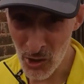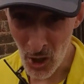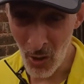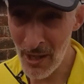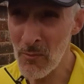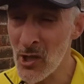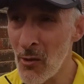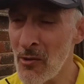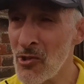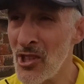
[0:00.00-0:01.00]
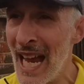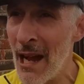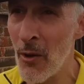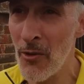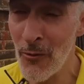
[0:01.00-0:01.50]
timed, so it was an
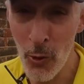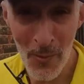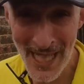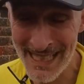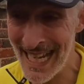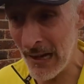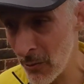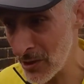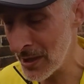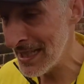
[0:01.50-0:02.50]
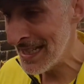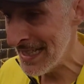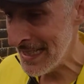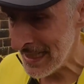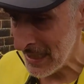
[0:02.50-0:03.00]
hour and 4 minutes out
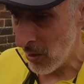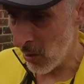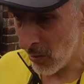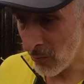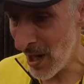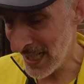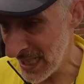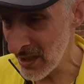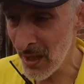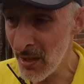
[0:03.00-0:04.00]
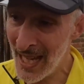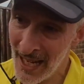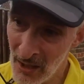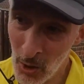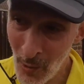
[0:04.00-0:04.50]
on running.
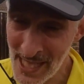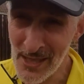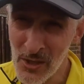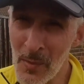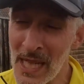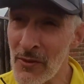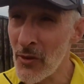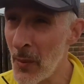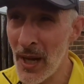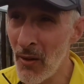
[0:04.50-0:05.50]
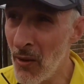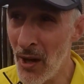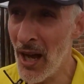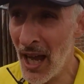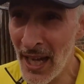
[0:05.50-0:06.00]
That equated to me for about
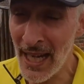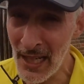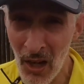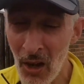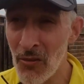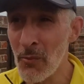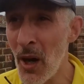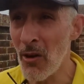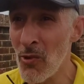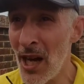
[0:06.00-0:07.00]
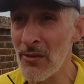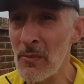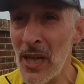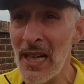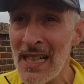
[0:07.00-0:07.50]
an 8.5 mile run.
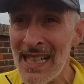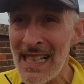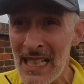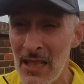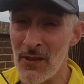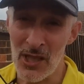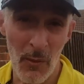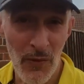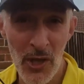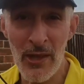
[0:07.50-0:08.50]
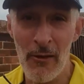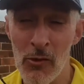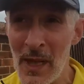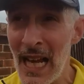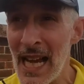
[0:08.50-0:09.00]
But for some of you, that
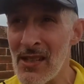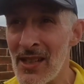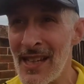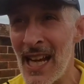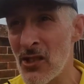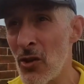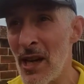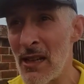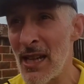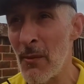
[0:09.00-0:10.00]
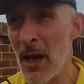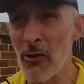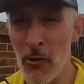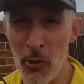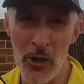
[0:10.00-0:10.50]
will be less. And that's the great thing
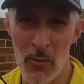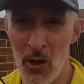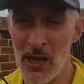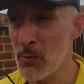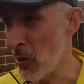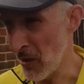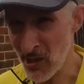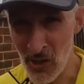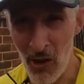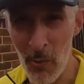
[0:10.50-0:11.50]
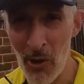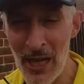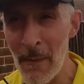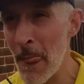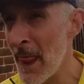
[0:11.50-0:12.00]
about not putting mileage, putting a time on
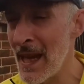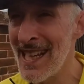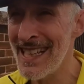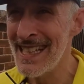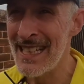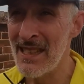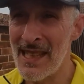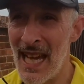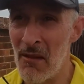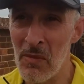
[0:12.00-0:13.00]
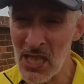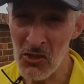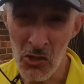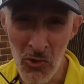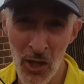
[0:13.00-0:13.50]
it. That
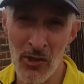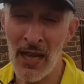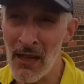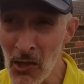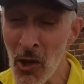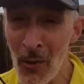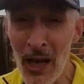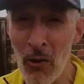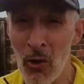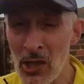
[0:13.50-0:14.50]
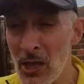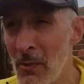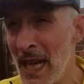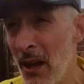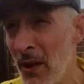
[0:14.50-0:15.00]
means you know how long you're
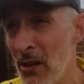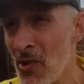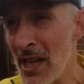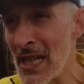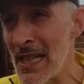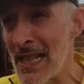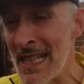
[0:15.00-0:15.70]
going to be out there running.